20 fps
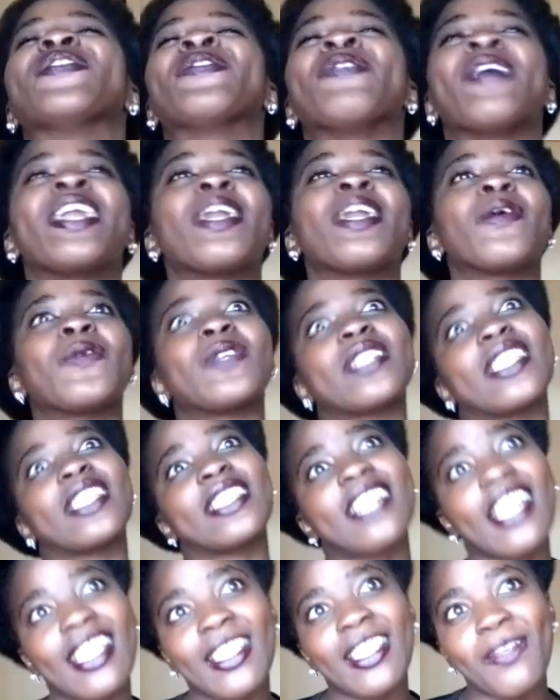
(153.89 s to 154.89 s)
when I was a
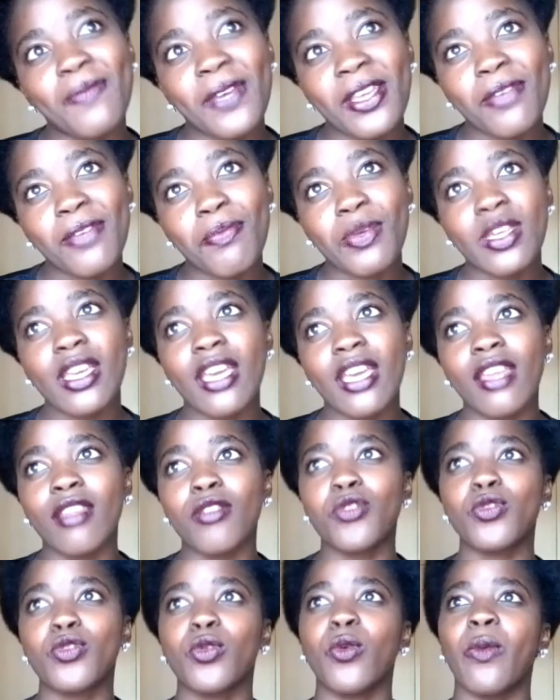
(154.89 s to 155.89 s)
tiny baby.
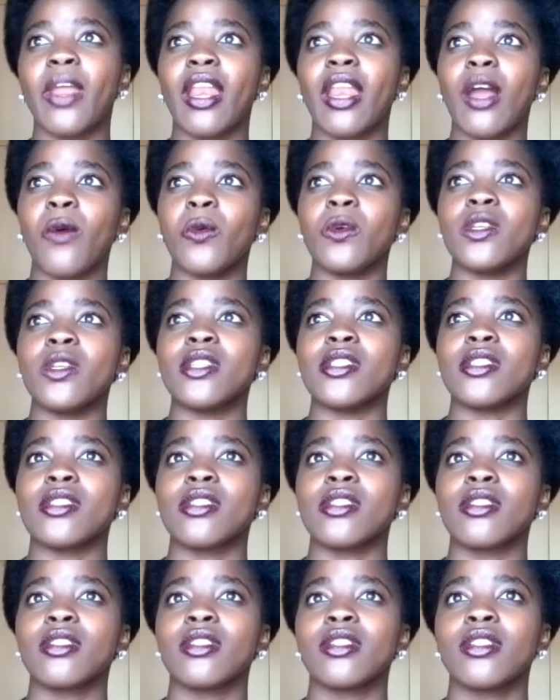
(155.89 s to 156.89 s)
And so when I
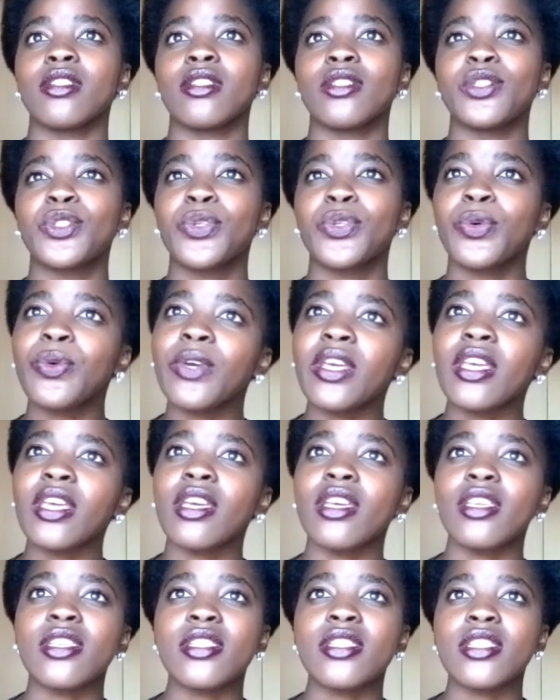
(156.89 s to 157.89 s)
was 2
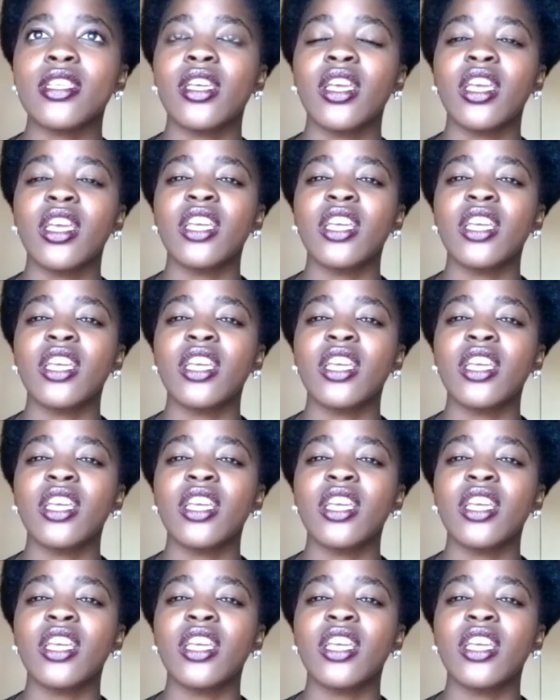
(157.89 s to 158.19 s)
years,